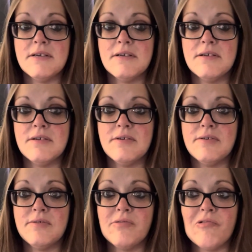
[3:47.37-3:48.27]

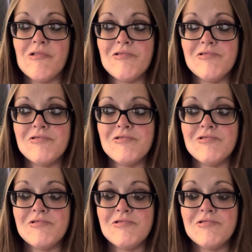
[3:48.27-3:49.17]

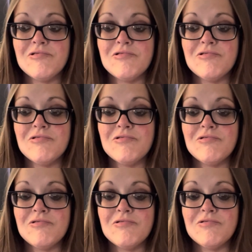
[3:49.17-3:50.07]

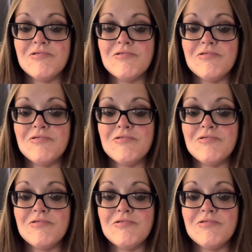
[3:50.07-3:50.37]
Nothing is said.